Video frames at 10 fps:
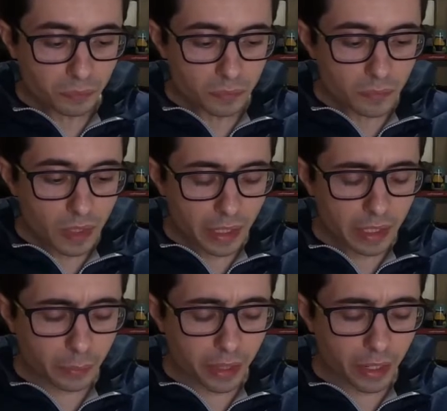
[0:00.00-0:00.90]
here
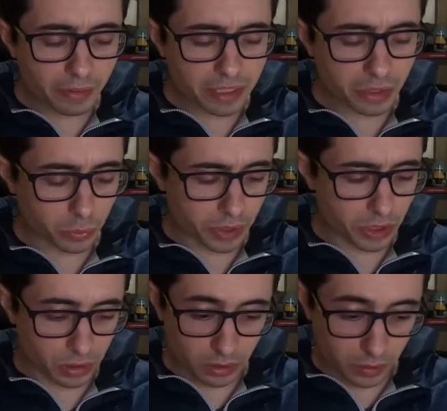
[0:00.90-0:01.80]
we have a
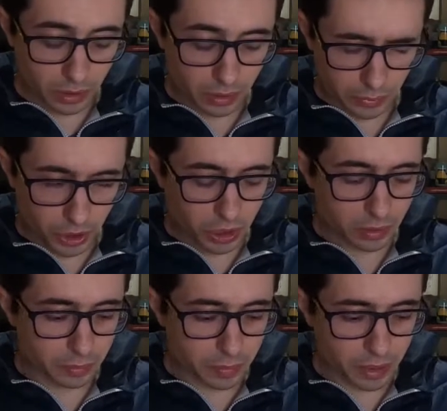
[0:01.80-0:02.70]
situation which can
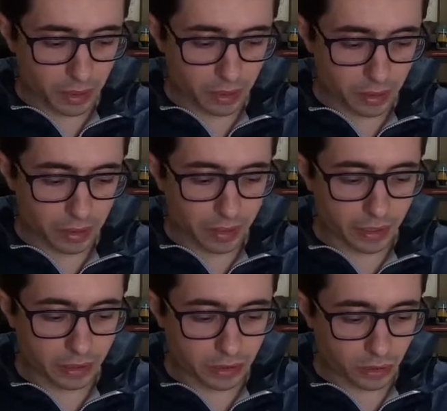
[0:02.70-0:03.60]
be in
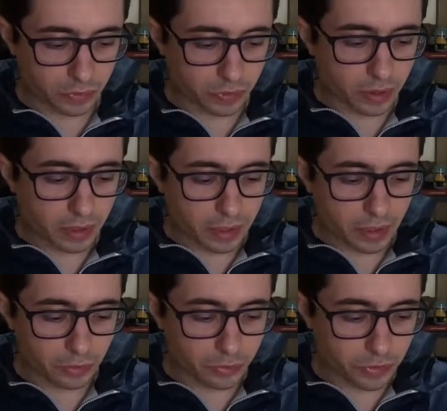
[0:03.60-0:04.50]
case of
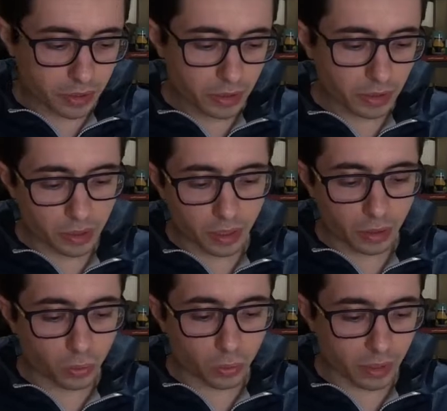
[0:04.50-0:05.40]
infinity,
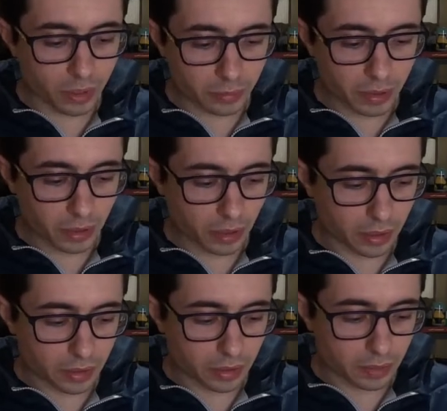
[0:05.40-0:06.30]
or can be
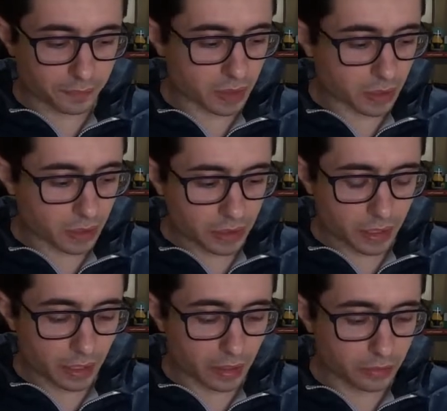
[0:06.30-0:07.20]
either
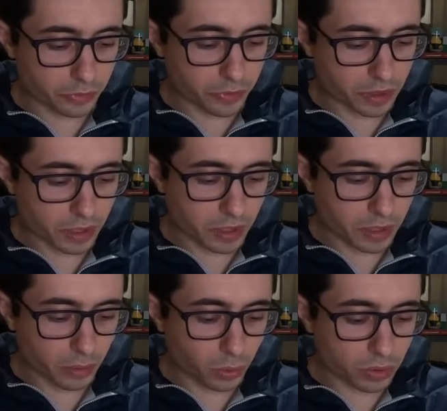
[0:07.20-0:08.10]
infinity here
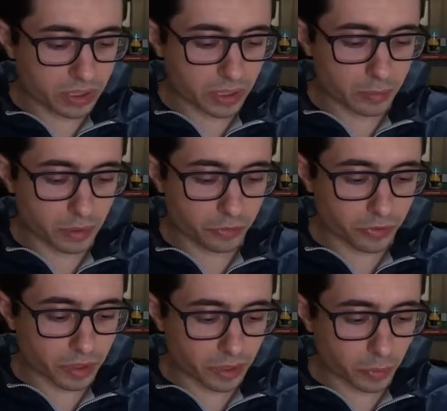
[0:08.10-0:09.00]
or
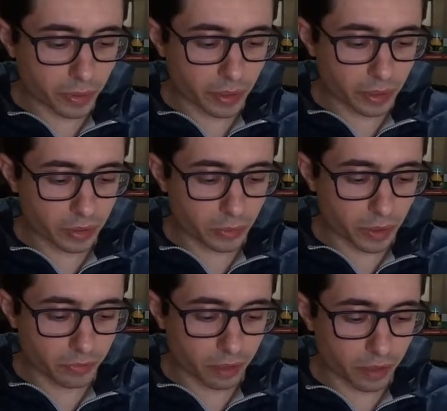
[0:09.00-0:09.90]
semi-infinity, where you
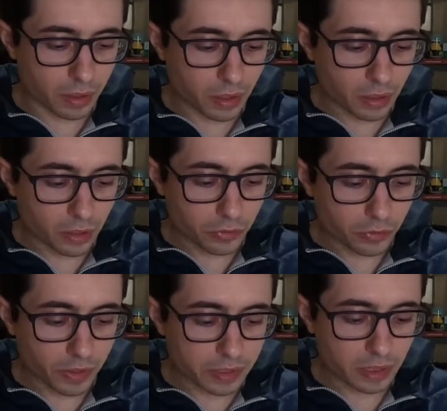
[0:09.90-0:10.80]
have a
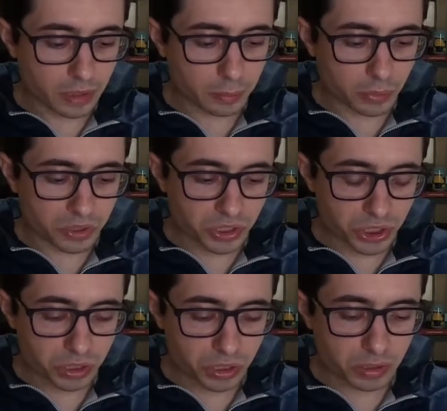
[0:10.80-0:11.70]
fixed
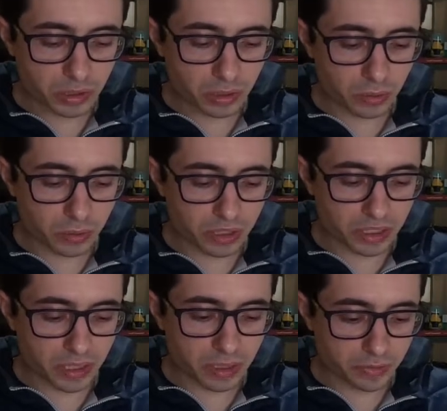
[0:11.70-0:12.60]
position, so this
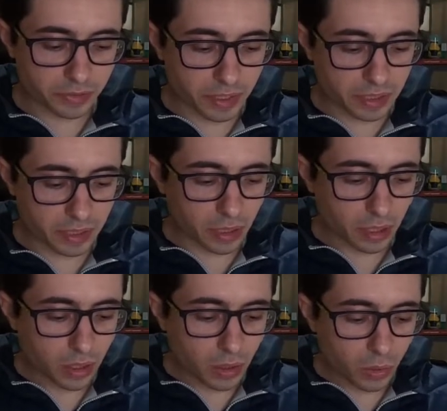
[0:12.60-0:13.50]
end is fixed,
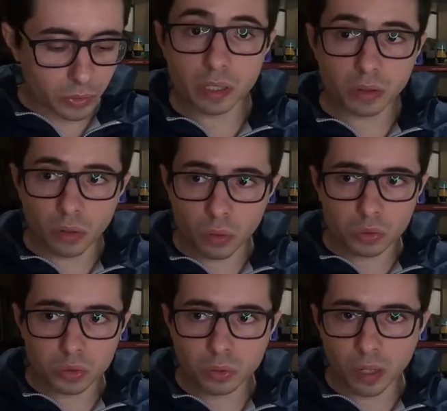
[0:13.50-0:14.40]
or you can
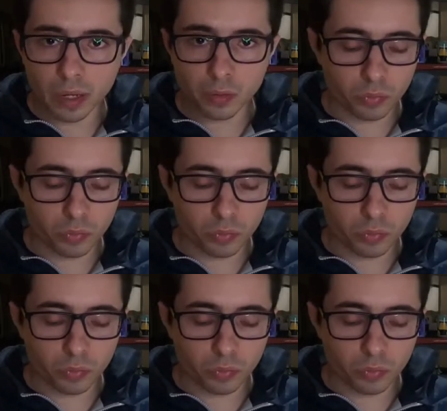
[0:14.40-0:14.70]
also have